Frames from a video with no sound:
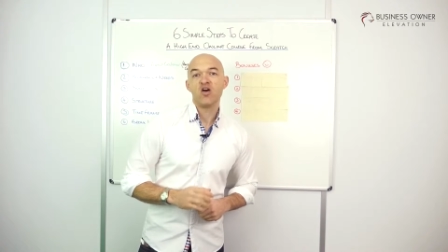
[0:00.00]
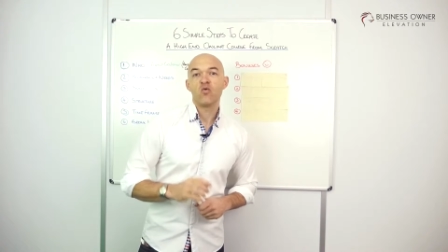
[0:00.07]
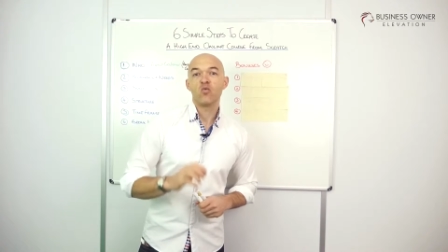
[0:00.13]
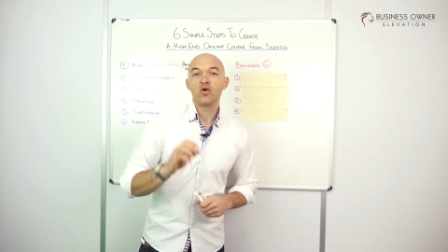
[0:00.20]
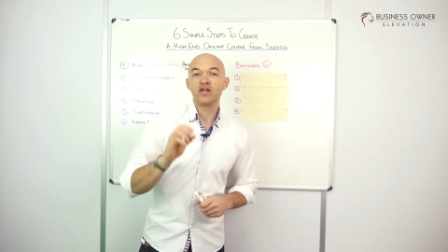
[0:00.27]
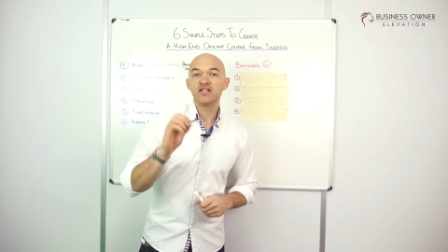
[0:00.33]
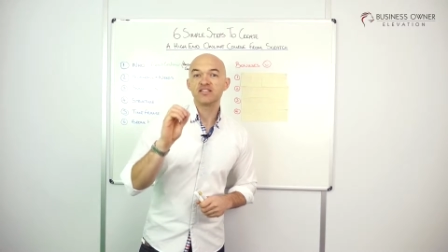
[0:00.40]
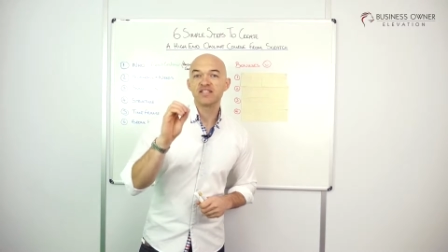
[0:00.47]

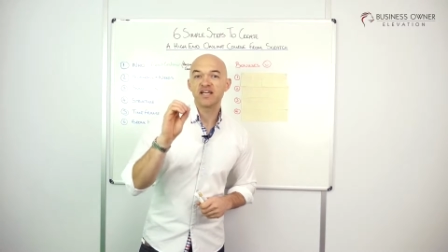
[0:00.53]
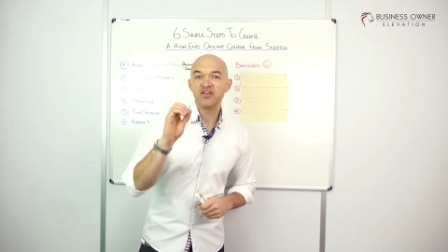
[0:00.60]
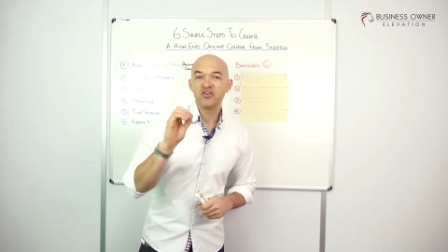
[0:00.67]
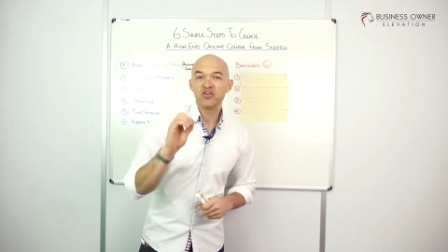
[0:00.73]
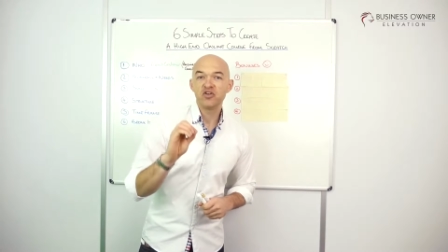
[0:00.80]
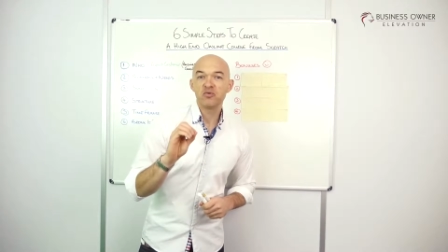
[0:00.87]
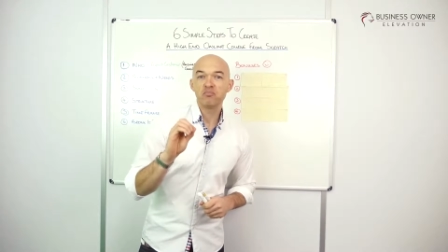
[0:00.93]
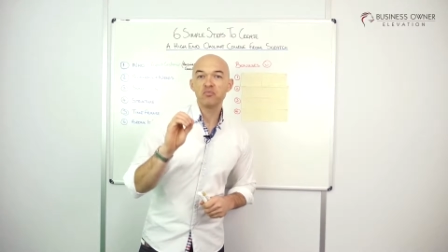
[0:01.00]
what is their
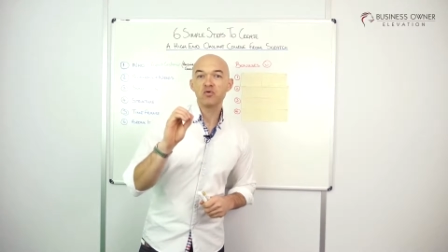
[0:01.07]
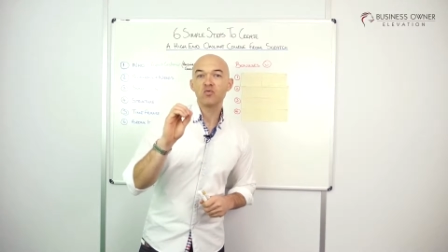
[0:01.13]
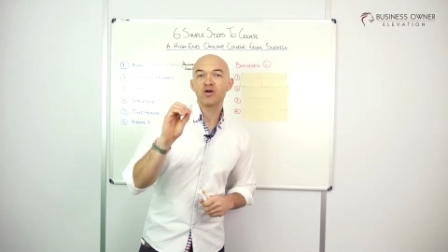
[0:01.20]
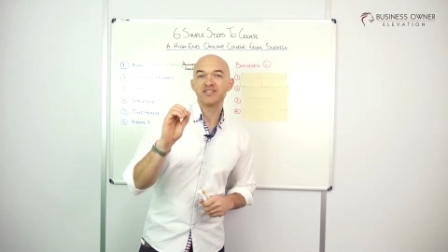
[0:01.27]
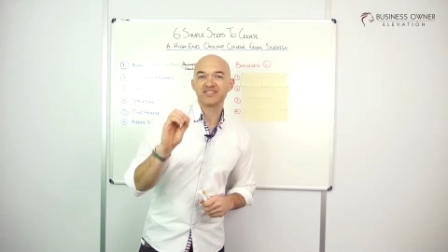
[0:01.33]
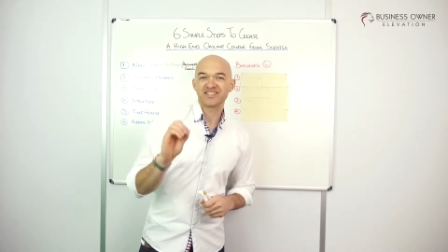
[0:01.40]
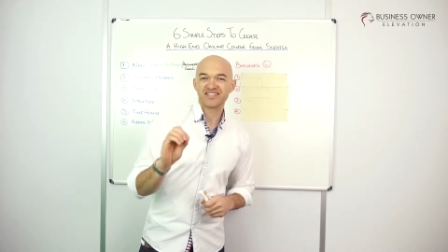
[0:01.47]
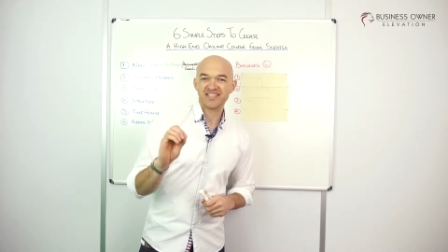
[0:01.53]
number
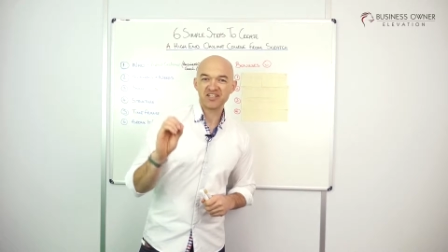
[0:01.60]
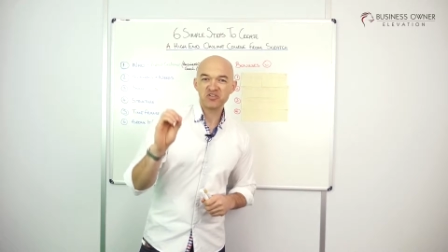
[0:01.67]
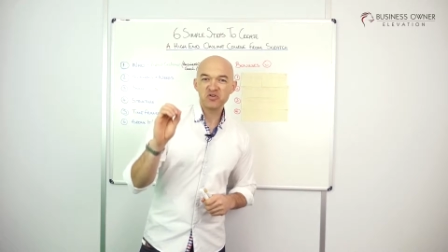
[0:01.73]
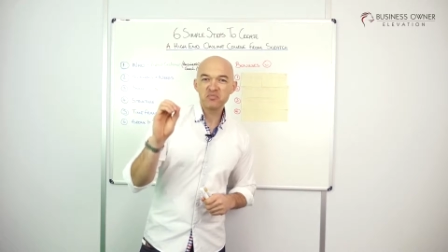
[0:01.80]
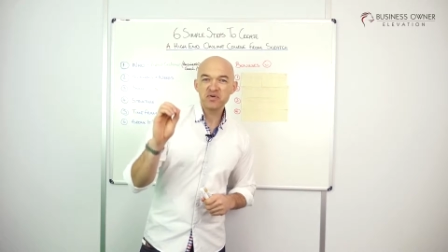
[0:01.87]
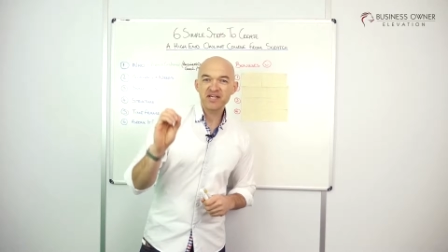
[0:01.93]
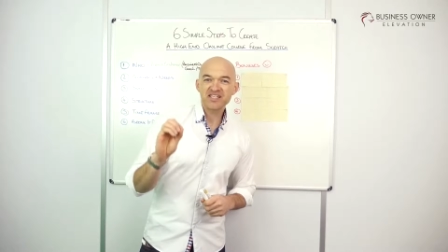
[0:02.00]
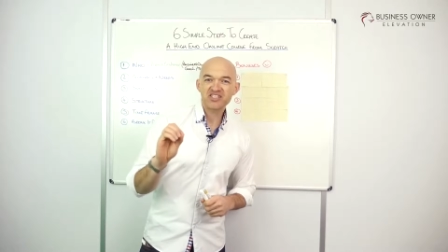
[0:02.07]
1 single
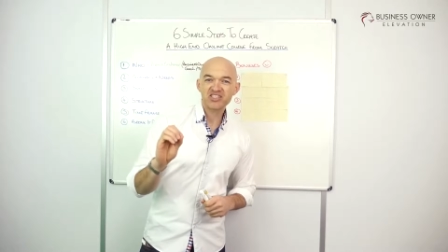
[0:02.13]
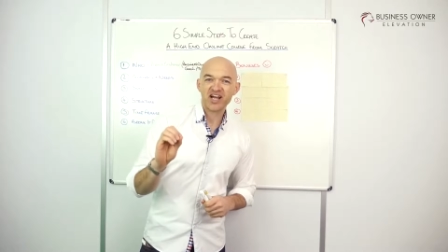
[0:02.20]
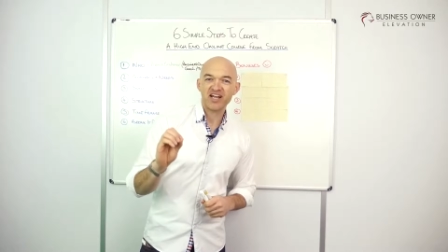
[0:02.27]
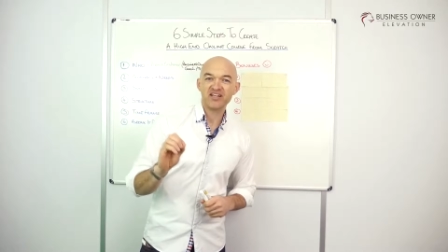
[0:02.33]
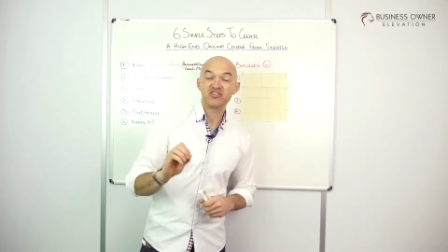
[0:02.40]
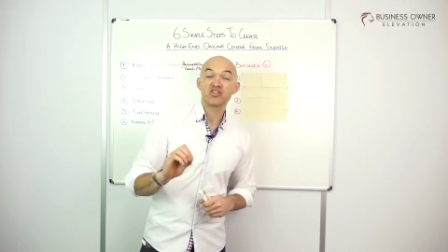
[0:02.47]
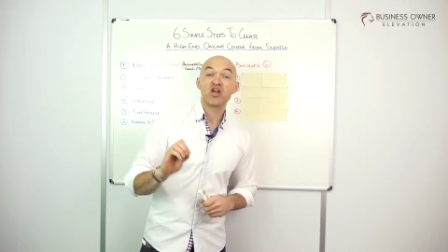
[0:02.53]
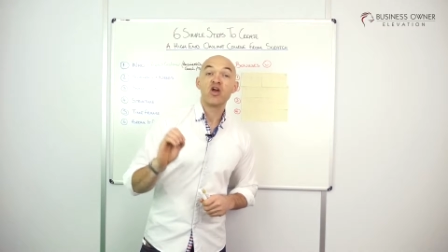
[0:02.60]
biggest
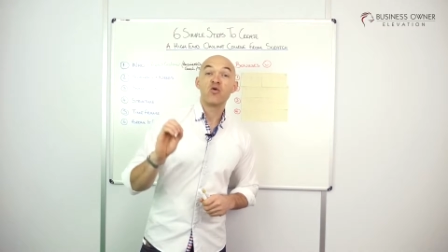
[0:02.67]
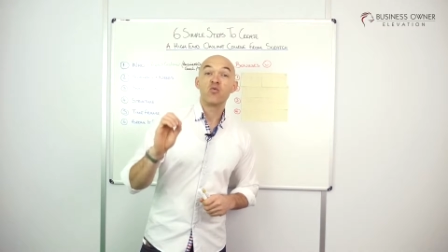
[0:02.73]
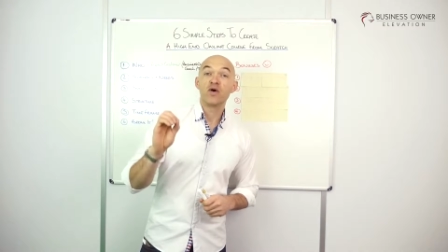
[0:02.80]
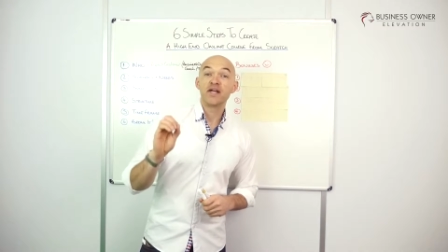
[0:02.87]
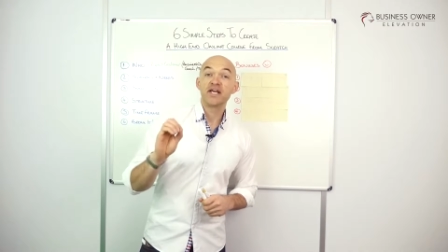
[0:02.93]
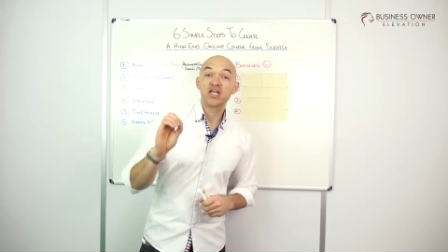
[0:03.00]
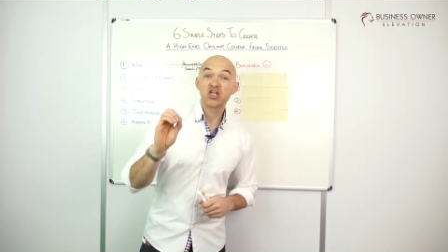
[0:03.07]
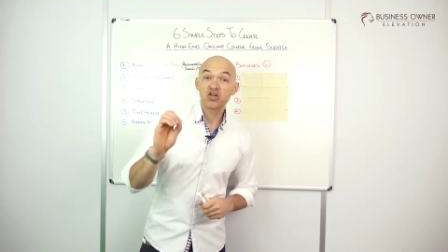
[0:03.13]
challenge
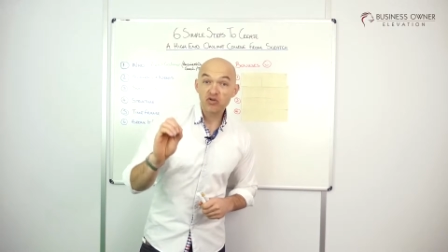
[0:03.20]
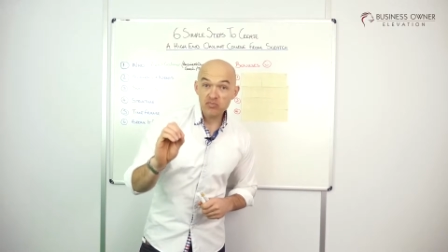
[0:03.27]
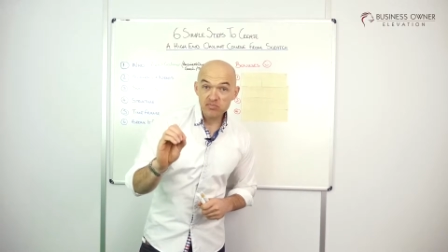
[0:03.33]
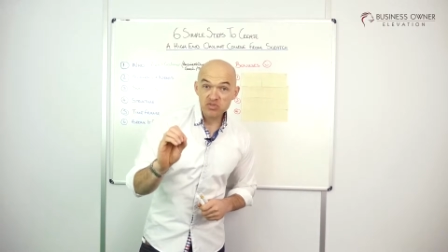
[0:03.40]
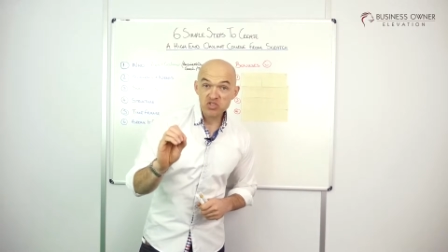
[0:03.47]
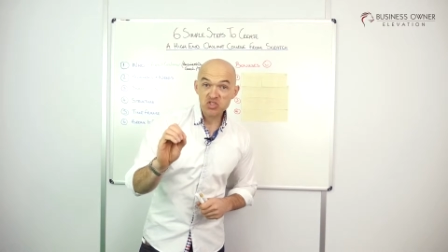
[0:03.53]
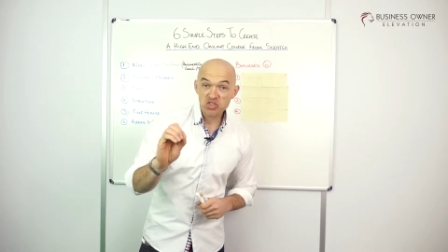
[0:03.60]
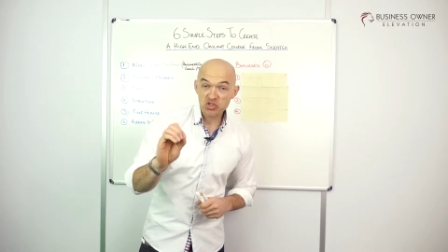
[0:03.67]
when it
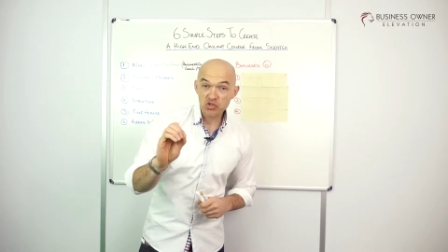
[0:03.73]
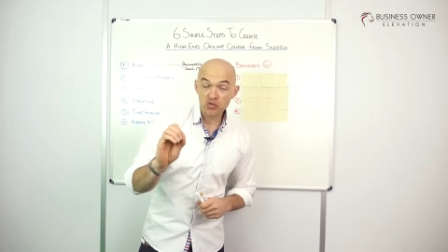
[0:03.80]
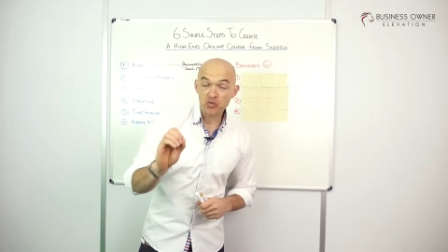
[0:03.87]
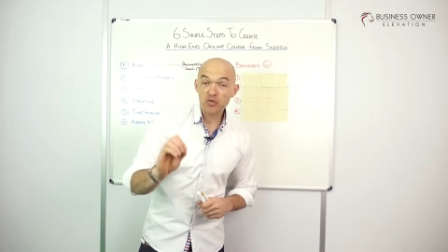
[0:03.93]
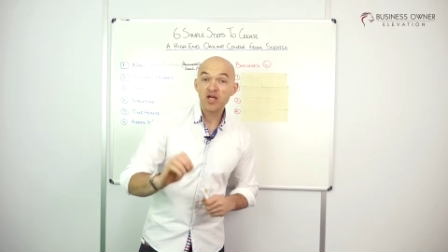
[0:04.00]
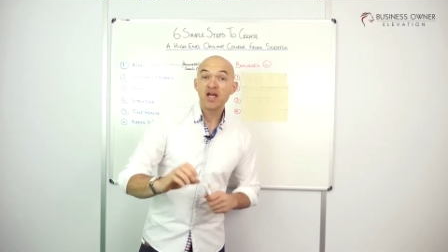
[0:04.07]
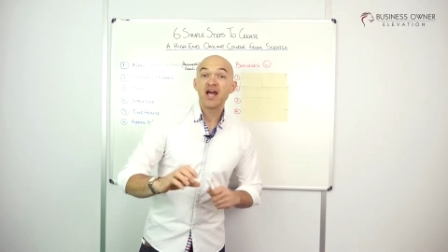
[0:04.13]
comes to,